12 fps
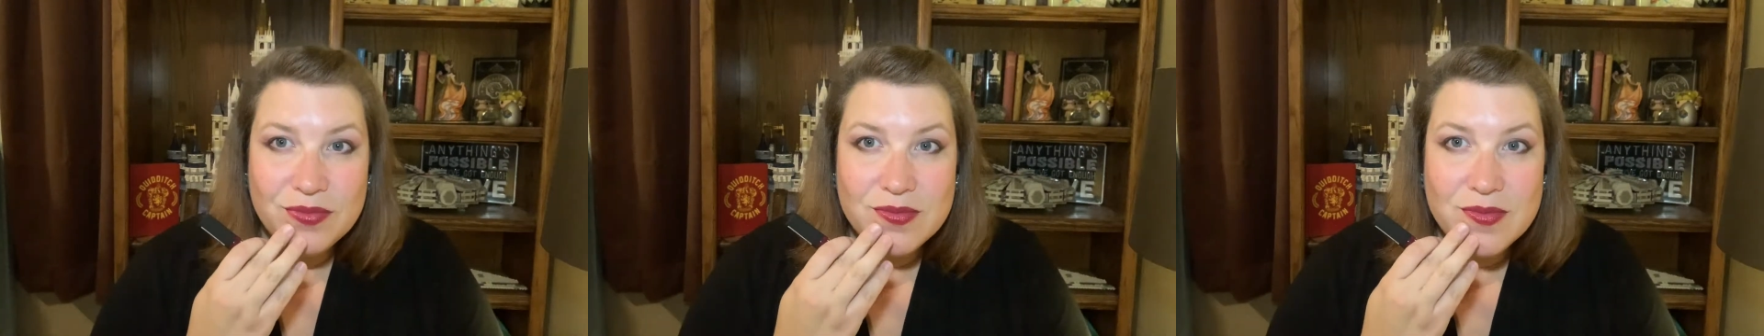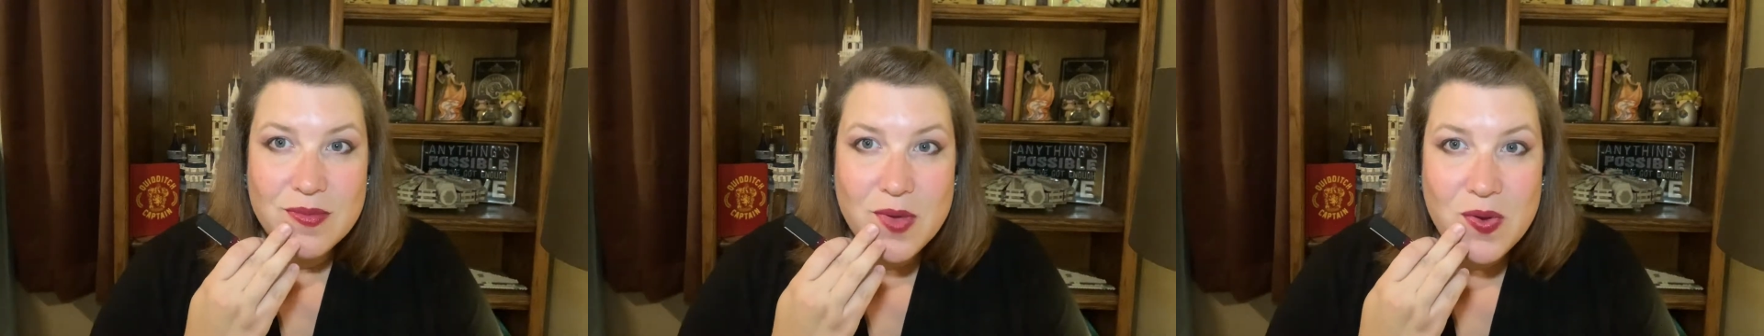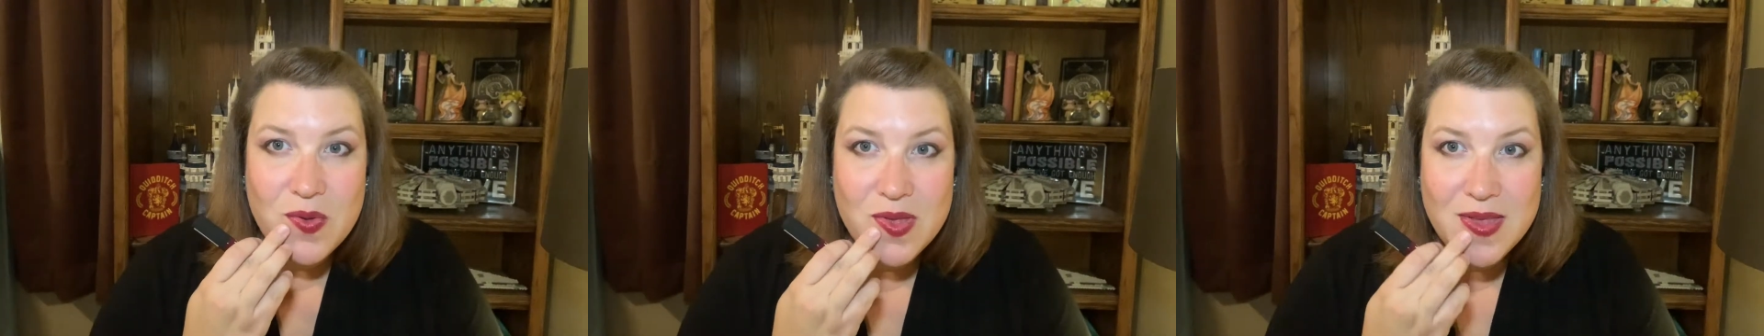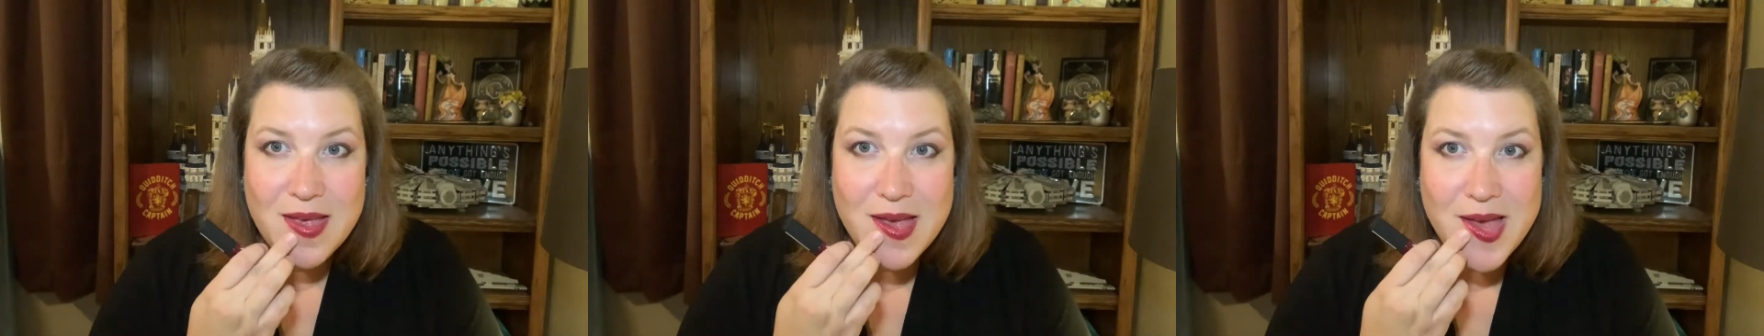most
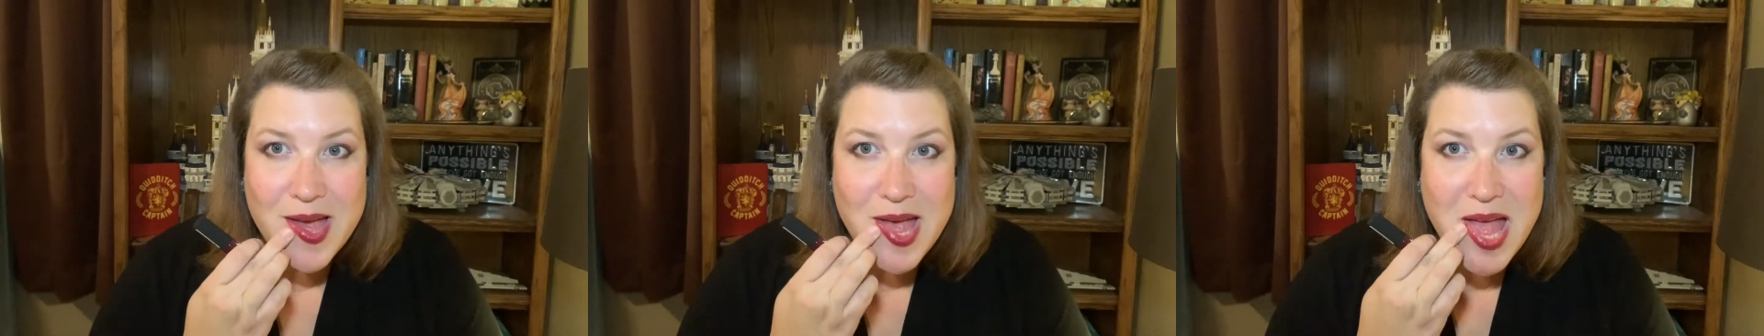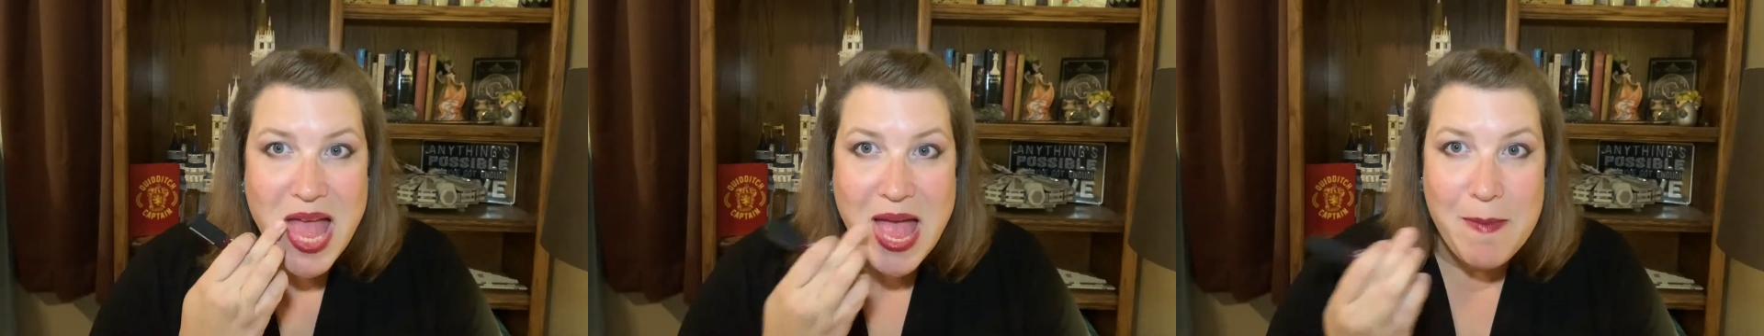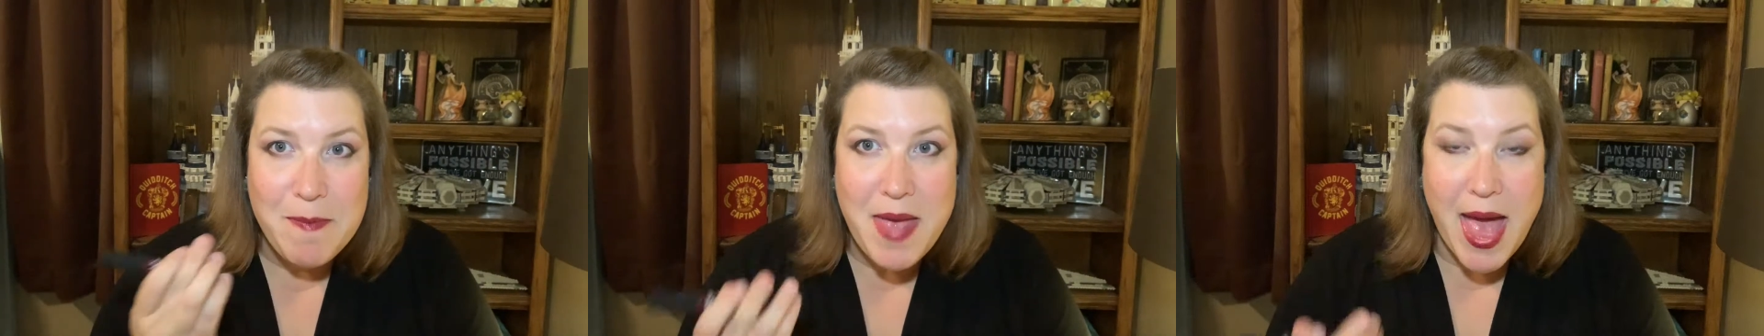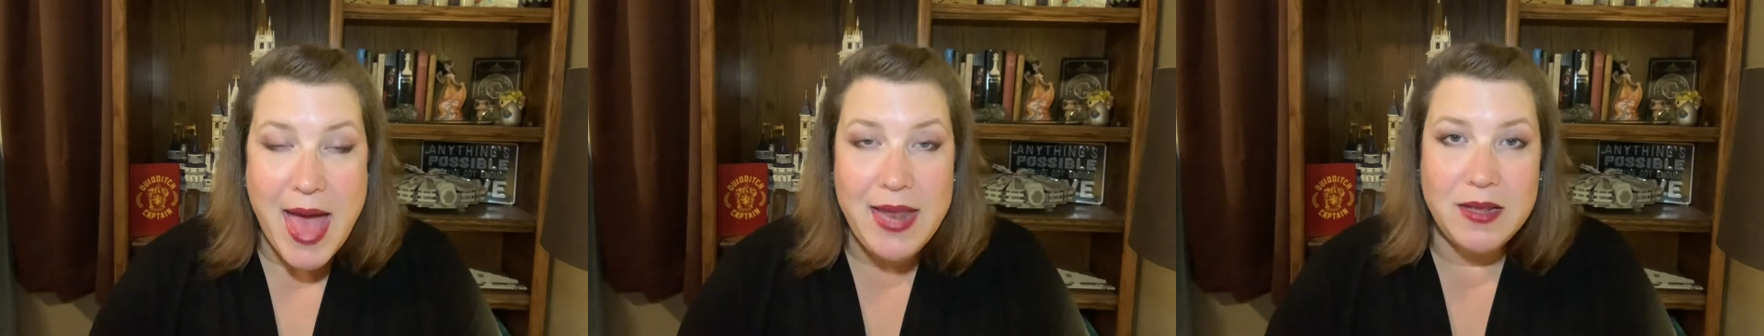
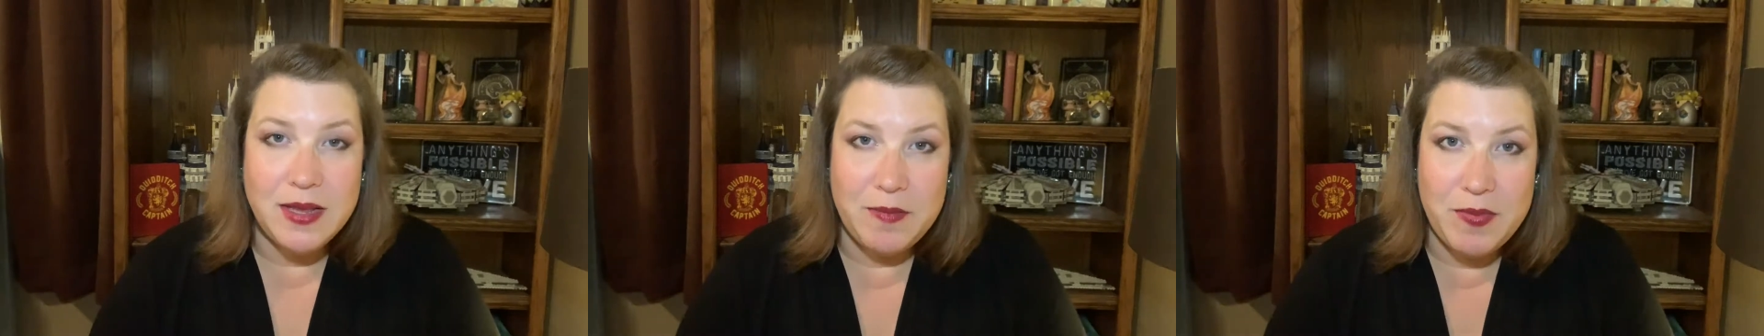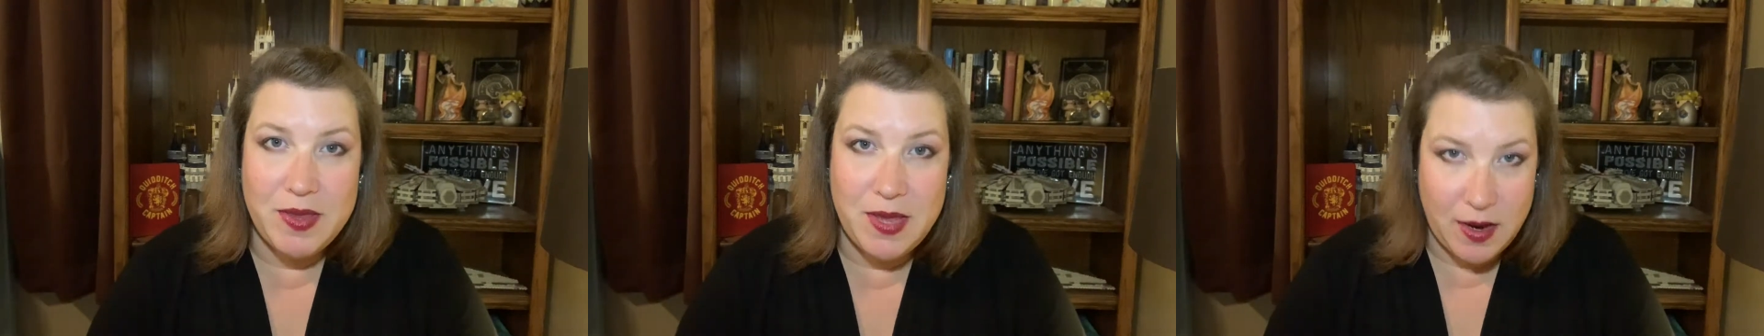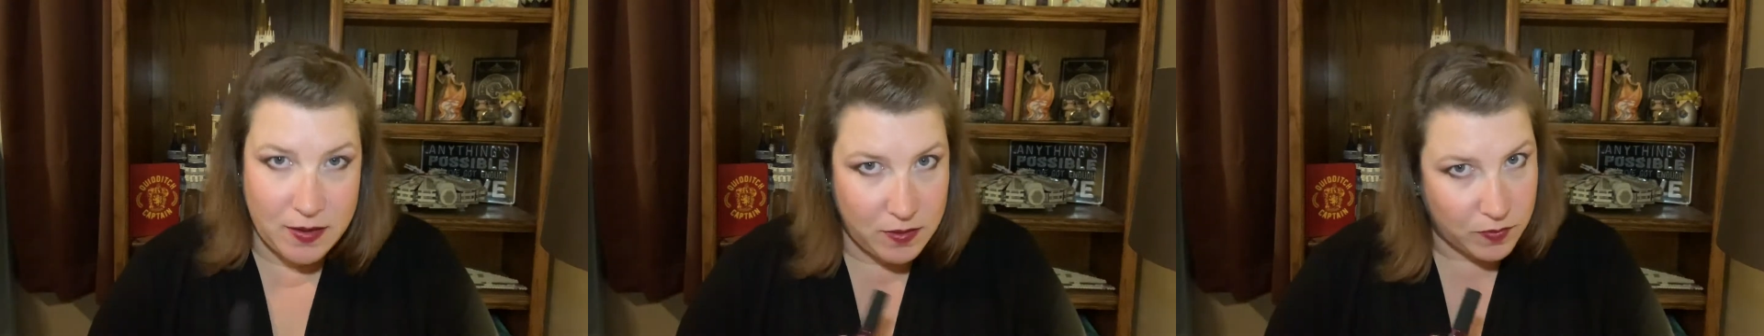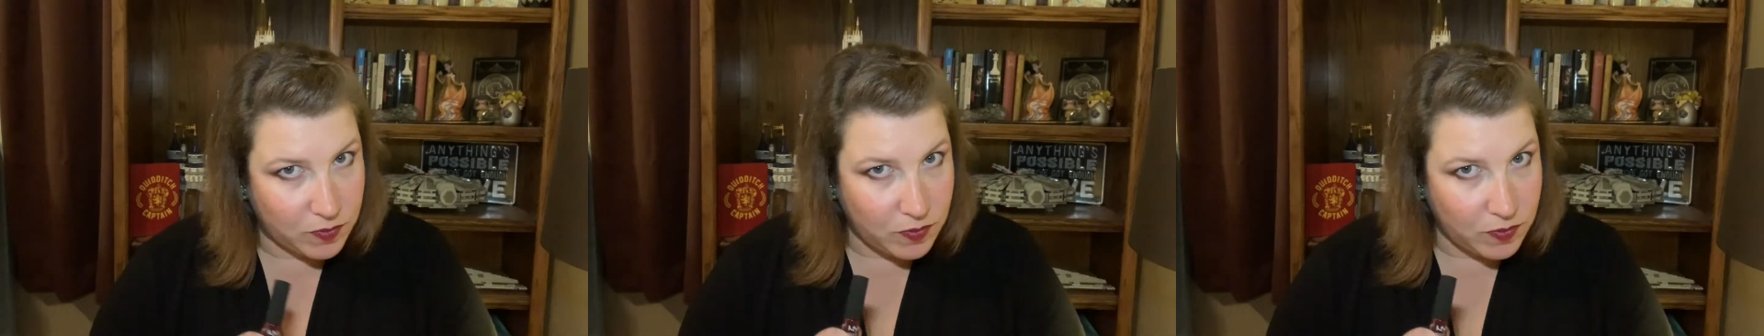matte lipsticks